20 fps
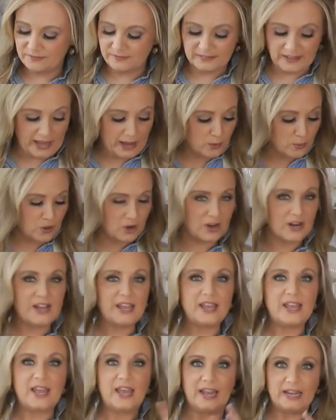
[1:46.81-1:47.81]
flour
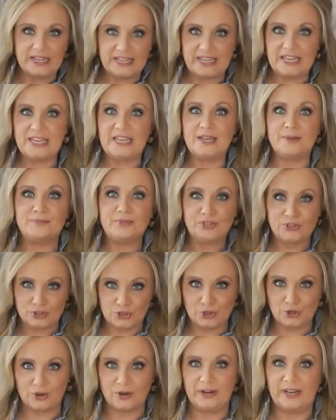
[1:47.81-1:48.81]
and keep
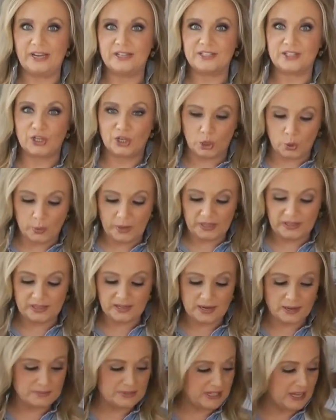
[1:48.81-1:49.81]
stirring. It's gonna
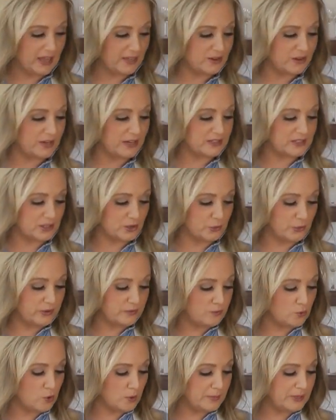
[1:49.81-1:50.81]
quickly come together. It's going
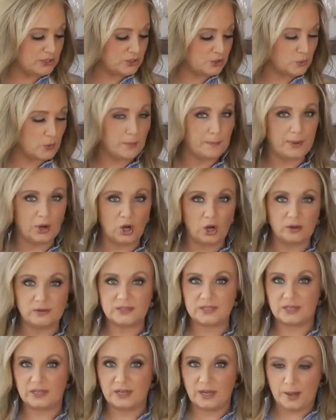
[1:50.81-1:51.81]
to form into a ball.
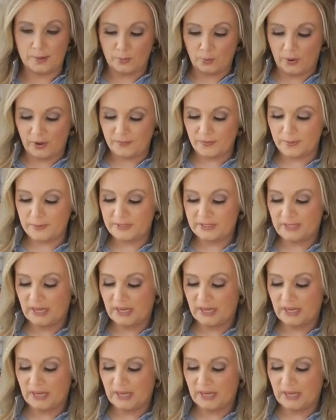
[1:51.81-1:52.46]
It's gonna come away from the